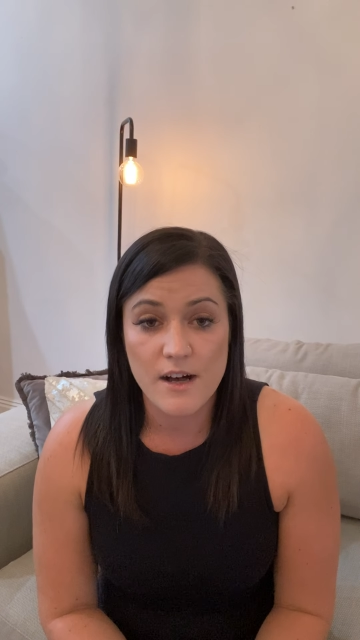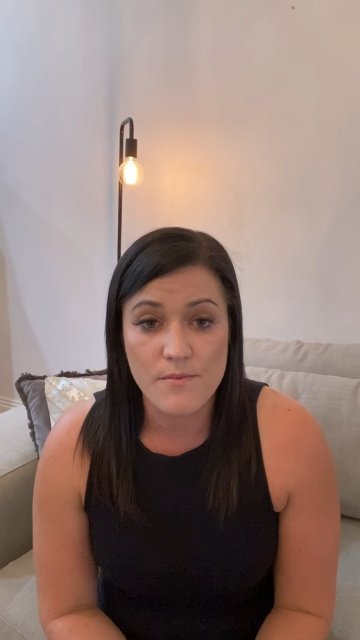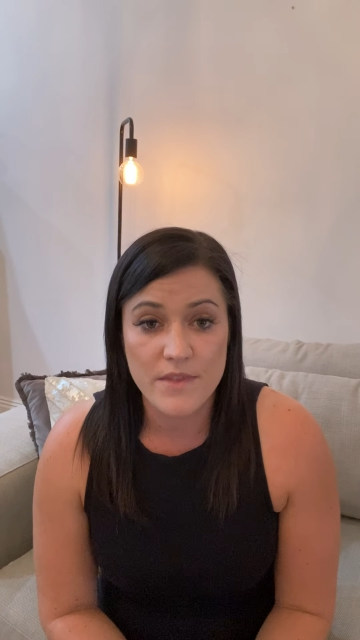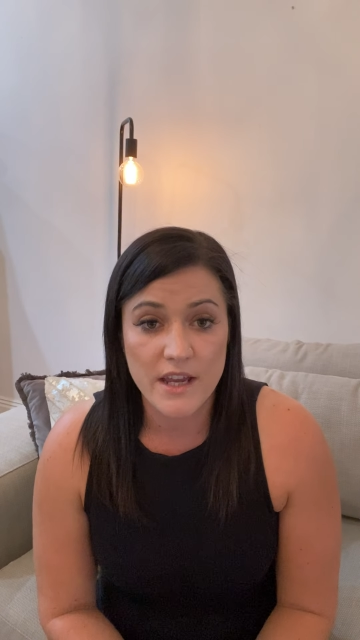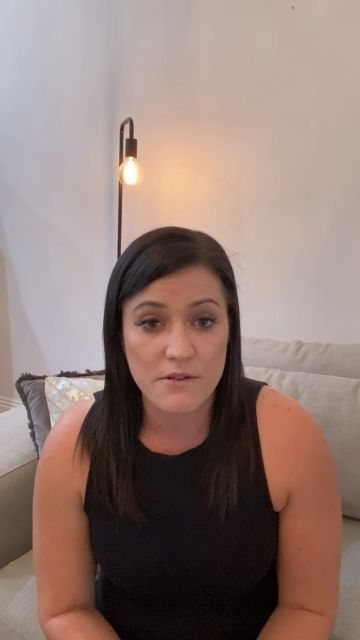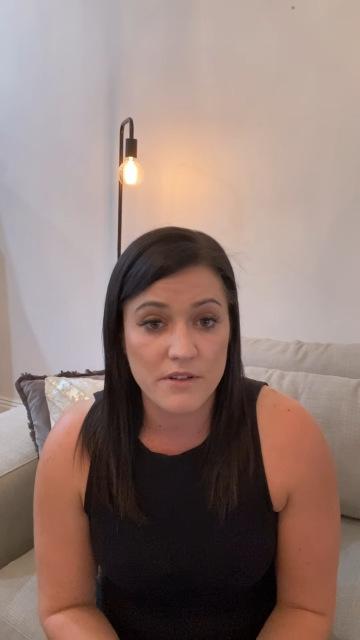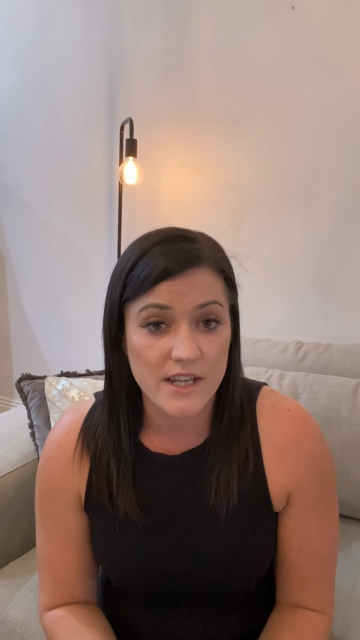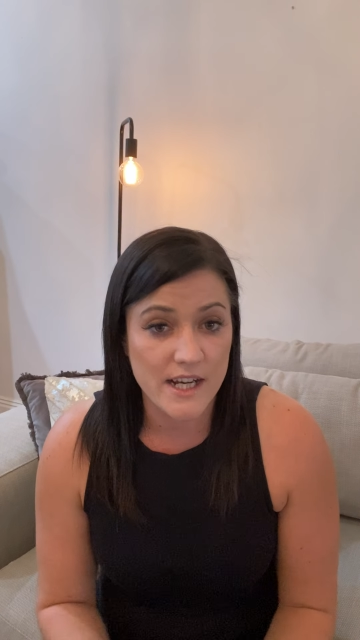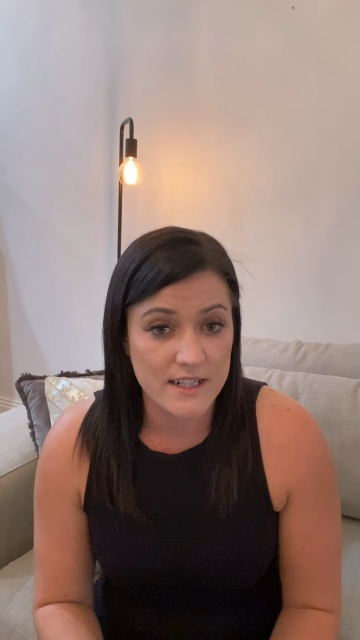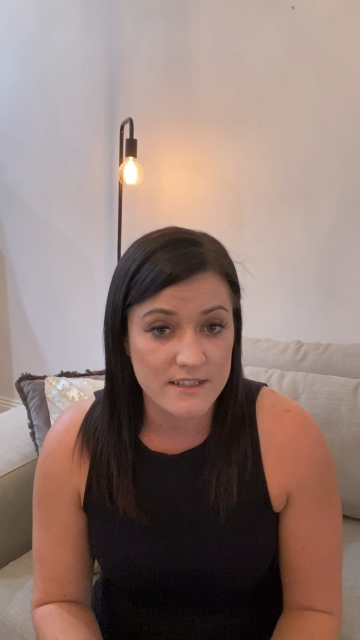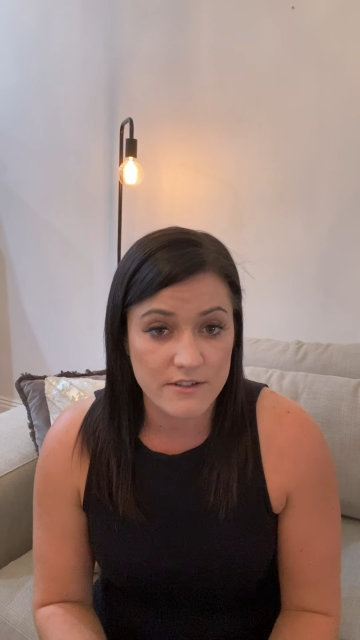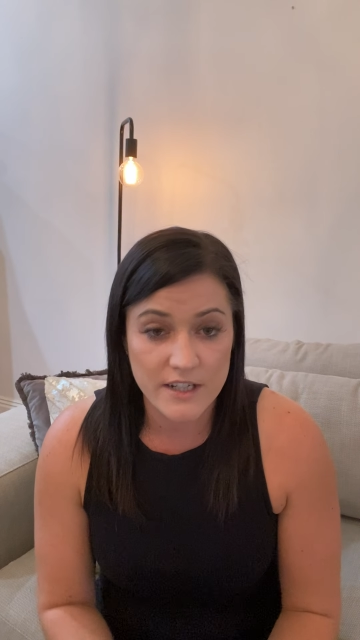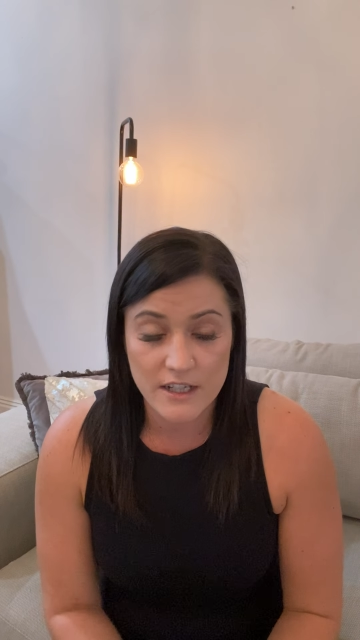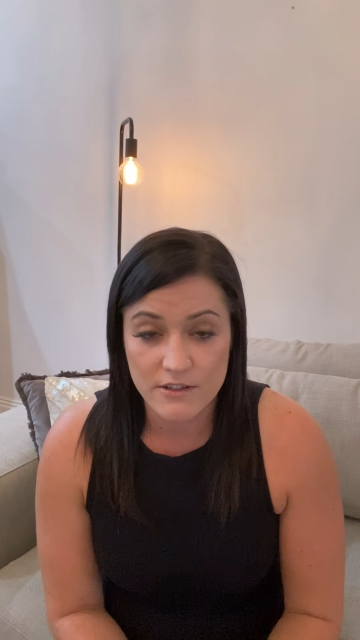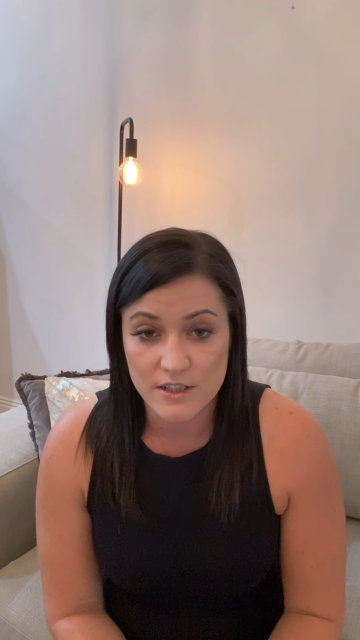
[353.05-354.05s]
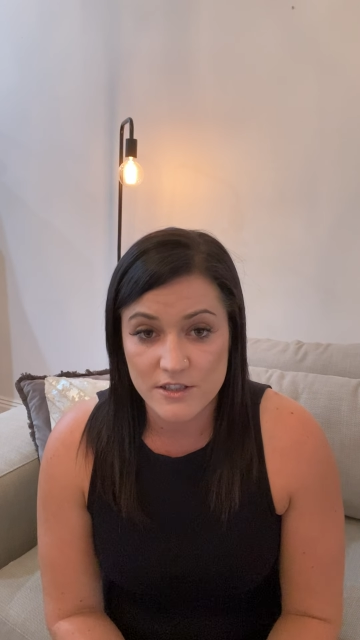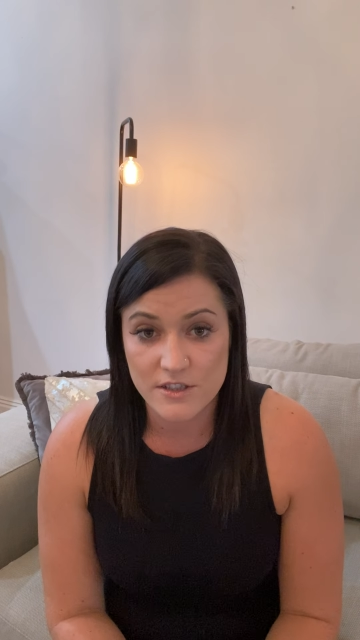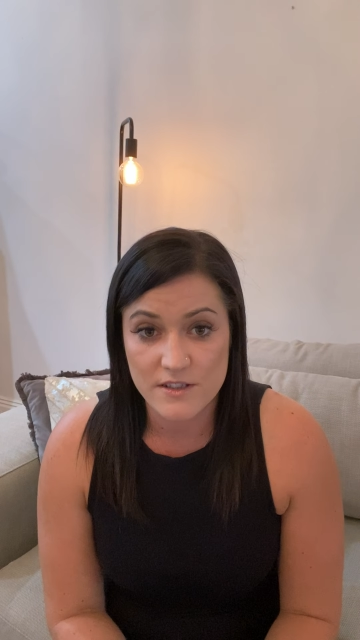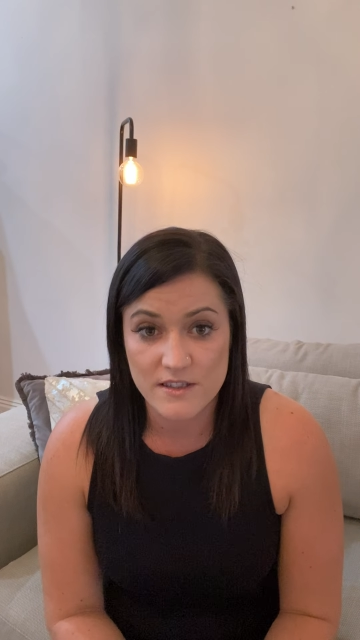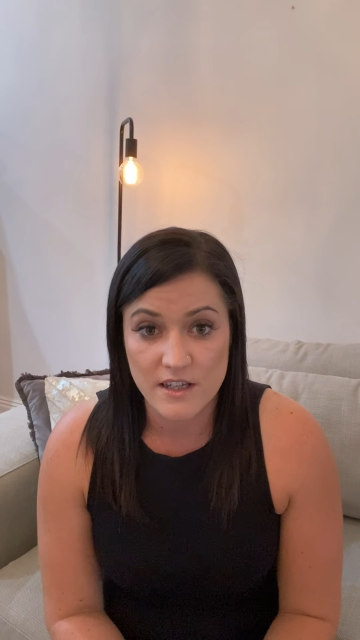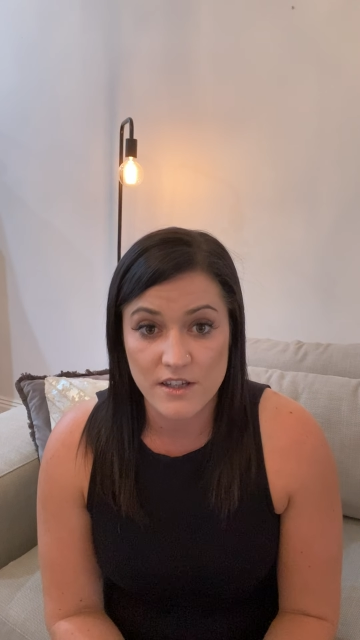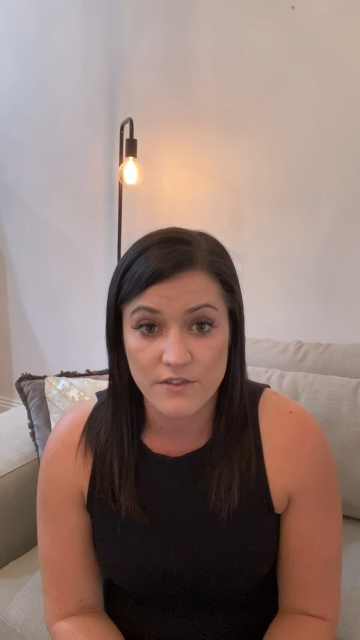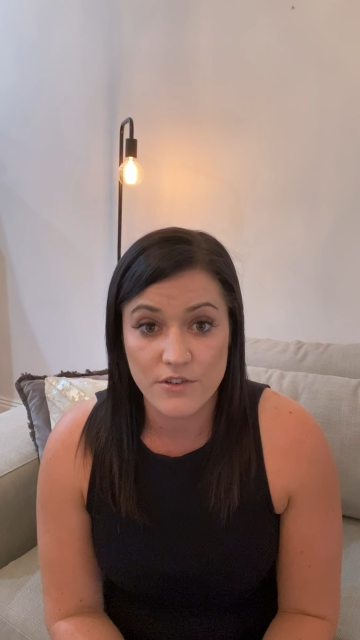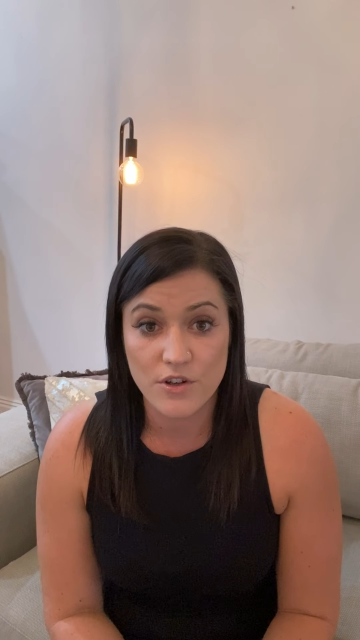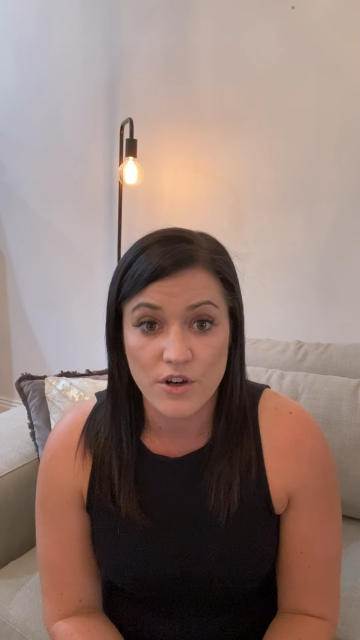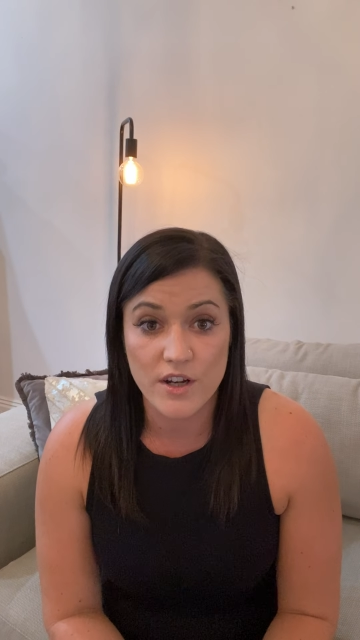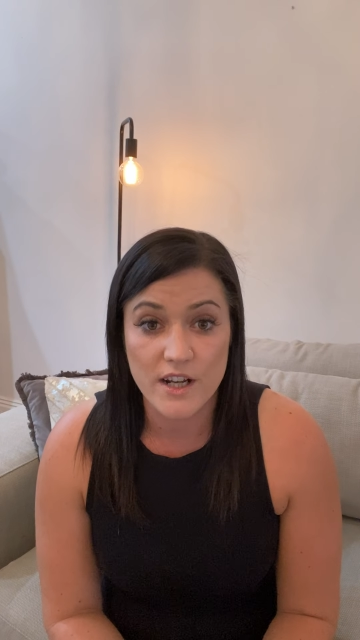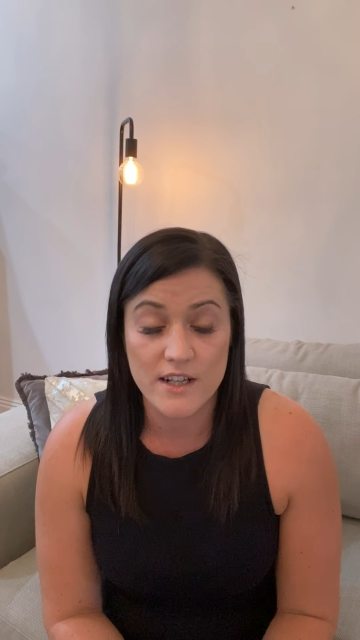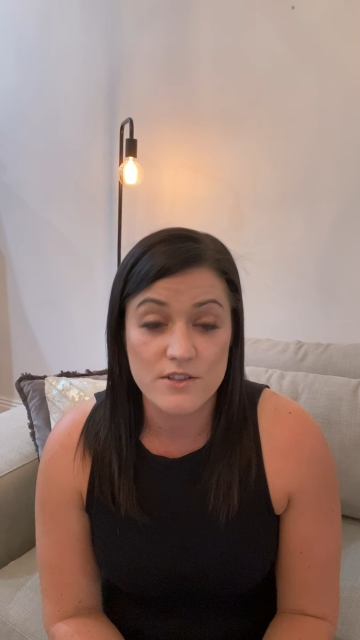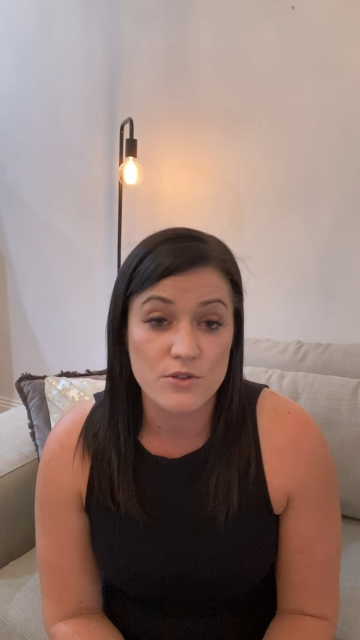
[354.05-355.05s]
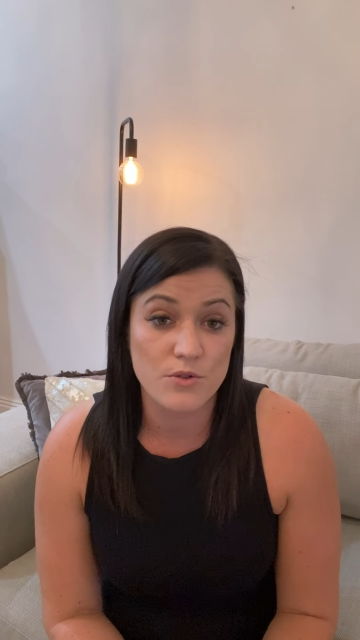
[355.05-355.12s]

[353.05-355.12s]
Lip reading: They will answer any questions that you've got and